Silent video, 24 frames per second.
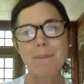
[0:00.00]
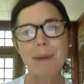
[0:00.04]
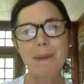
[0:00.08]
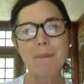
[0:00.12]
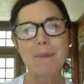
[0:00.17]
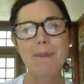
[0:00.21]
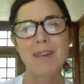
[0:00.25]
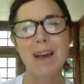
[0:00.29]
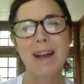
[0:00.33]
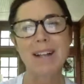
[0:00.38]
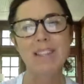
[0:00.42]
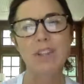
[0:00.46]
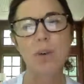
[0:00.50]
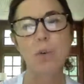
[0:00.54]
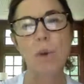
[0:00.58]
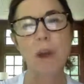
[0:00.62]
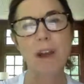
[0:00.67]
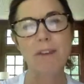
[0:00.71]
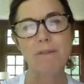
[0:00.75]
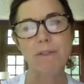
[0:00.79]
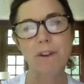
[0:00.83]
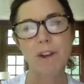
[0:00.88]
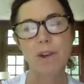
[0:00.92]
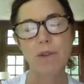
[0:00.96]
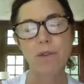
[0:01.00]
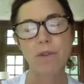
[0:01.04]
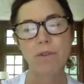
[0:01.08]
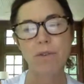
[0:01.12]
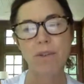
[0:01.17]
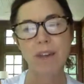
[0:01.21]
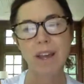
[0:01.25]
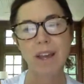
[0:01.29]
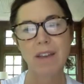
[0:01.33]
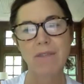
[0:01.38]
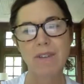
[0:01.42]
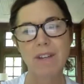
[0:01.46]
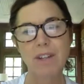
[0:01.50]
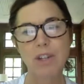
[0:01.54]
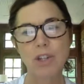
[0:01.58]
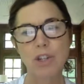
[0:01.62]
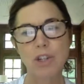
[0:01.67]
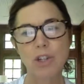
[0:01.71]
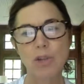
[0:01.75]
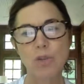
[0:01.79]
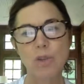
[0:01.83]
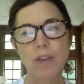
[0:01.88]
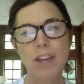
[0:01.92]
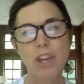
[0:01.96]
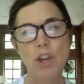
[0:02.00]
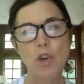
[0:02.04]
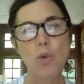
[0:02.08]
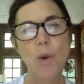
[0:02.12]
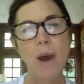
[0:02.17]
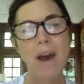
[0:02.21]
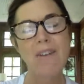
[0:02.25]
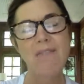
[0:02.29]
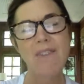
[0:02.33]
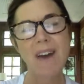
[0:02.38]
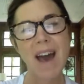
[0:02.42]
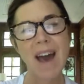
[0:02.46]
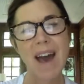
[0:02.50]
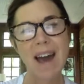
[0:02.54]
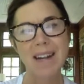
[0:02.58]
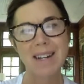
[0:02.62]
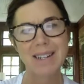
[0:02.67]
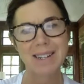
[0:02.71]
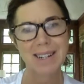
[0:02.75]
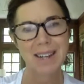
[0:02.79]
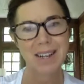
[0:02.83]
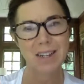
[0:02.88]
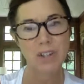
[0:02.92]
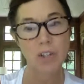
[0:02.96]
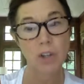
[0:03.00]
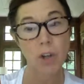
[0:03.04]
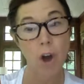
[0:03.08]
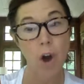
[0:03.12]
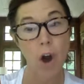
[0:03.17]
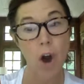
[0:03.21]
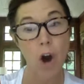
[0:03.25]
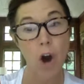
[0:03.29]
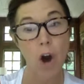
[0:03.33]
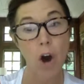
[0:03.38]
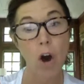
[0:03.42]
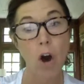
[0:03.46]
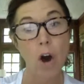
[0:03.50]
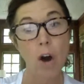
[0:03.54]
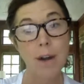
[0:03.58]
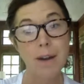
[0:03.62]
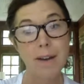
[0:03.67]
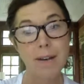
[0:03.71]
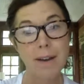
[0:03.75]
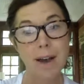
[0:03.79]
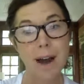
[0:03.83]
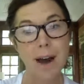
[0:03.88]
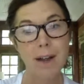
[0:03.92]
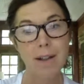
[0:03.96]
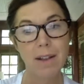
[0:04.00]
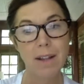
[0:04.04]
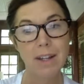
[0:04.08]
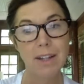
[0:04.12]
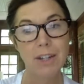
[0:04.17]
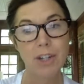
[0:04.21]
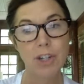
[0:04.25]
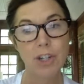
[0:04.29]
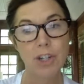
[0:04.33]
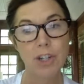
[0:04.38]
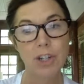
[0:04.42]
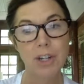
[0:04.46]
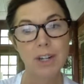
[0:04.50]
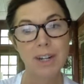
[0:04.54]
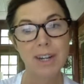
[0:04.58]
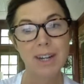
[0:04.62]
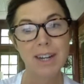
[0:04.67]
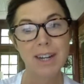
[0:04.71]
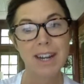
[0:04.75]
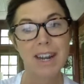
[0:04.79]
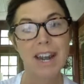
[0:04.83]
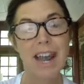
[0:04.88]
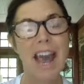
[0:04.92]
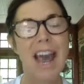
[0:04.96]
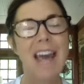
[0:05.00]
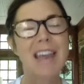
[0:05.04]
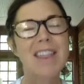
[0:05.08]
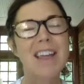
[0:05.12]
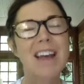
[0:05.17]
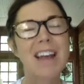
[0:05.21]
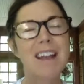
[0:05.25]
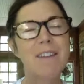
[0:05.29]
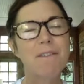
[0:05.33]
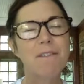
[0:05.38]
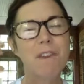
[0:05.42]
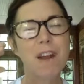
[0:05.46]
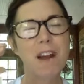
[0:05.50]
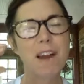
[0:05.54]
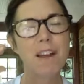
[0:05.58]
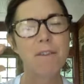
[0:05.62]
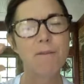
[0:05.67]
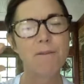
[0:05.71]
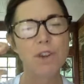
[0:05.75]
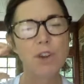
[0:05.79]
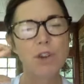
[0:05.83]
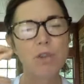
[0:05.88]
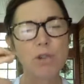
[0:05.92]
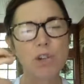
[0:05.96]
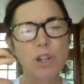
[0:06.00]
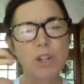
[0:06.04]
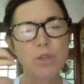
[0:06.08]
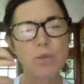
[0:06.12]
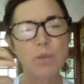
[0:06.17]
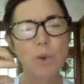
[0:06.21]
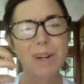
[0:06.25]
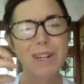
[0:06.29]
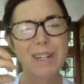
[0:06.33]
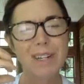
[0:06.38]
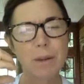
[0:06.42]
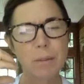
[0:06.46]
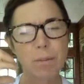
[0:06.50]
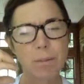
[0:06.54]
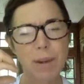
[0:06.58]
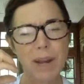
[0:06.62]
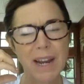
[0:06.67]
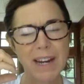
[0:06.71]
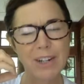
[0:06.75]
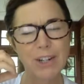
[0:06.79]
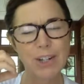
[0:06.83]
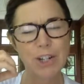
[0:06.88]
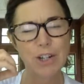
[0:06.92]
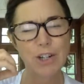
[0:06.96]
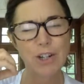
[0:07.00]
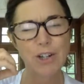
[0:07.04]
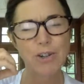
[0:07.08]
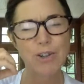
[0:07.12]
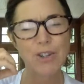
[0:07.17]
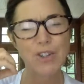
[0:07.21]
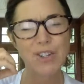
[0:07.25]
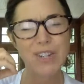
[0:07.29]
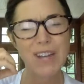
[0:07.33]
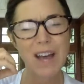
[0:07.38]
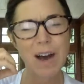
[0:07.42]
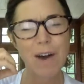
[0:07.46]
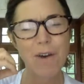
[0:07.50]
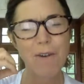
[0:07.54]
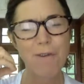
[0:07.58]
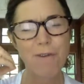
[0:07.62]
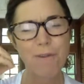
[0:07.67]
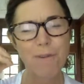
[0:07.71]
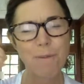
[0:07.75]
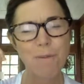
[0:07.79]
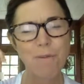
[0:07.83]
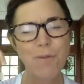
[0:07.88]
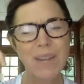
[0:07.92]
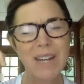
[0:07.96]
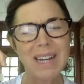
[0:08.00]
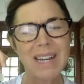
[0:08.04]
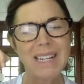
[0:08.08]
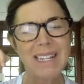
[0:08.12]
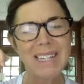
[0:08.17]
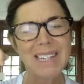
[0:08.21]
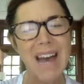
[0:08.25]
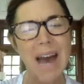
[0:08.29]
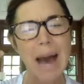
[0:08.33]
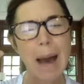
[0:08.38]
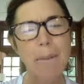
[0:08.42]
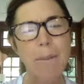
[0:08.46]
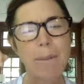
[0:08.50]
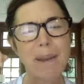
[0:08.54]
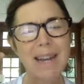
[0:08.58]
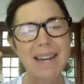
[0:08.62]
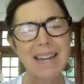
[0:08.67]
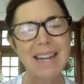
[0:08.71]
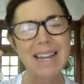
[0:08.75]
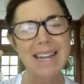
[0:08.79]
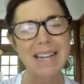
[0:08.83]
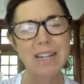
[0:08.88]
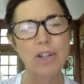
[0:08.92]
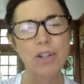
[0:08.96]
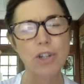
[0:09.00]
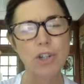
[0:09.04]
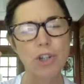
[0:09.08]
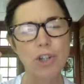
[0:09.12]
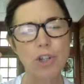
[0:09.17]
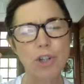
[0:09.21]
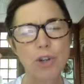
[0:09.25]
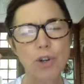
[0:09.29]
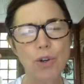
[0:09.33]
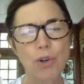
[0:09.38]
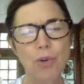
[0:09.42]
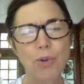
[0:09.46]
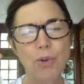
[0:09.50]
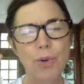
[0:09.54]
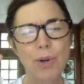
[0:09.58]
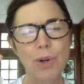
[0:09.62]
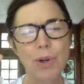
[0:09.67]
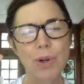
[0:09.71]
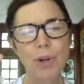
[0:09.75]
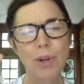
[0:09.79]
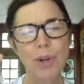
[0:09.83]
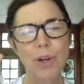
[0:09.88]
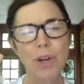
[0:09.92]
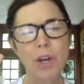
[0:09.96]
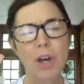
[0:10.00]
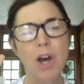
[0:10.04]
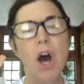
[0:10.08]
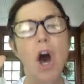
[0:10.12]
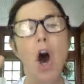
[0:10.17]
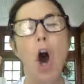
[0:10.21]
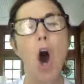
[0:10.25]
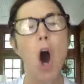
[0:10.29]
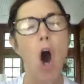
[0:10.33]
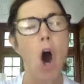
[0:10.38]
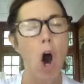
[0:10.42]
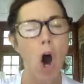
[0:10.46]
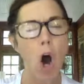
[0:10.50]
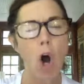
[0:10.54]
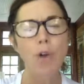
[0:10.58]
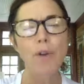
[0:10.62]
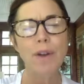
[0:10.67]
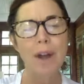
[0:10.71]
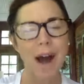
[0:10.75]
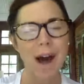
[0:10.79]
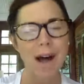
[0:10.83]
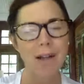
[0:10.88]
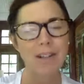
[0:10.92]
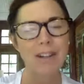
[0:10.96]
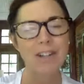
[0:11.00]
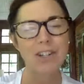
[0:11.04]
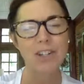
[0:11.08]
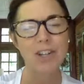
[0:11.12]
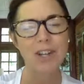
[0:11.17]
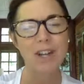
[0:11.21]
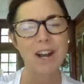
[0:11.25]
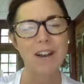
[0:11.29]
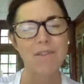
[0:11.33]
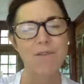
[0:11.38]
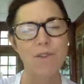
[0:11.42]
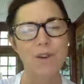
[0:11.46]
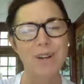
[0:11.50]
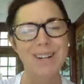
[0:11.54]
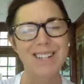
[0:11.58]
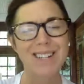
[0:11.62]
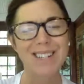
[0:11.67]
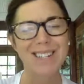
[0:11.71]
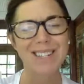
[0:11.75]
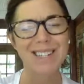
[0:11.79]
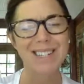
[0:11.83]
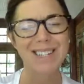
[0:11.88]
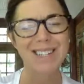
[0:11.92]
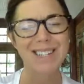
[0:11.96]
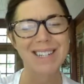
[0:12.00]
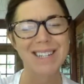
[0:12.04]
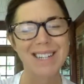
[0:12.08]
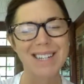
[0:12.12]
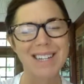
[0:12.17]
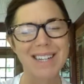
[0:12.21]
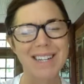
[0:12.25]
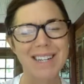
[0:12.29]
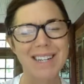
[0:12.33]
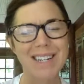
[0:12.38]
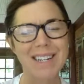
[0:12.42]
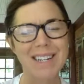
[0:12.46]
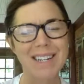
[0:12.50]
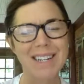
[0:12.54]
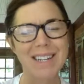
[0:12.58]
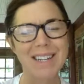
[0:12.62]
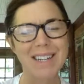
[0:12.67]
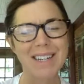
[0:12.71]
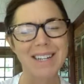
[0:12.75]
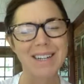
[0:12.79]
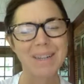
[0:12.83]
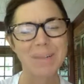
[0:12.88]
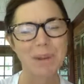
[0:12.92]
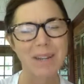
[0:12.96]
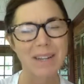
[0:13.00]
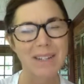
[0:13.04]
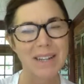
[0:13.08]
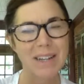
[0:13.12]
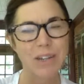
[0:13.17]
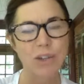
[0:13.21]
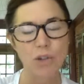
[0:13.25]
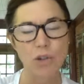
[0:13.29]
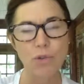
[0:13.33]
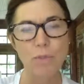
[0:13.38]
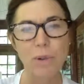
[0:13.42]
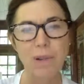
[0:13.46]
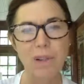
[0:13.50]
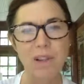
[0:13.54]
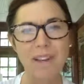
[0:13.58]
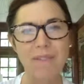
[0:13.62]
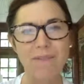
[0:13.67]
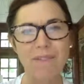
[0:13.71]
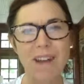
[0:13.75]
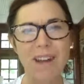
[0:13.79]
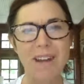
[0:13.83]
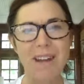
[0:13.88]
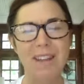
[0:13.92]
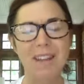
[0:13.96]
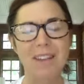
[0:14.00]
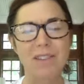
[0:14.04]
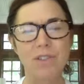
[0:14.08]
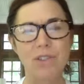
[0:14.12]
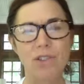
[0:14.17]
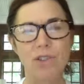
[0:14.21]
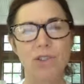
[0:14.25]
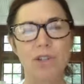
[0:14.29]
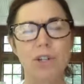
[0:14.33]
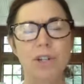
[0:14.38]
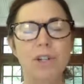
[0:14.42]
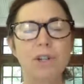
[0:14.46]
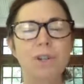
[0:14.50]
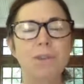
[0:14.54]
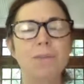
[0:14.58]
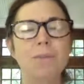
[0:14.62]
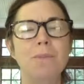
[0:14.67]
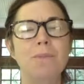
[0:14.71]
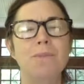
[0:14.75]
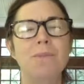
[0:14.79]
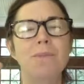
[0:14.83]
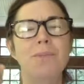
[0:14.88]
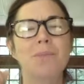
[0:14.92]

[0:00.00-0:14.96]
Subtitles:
maybe that's a way for you to think of it too, that you have access to all knowledge. And that if you just wanted to picture yourself tapping into all knowledge that ever existed, because I do believe that is true,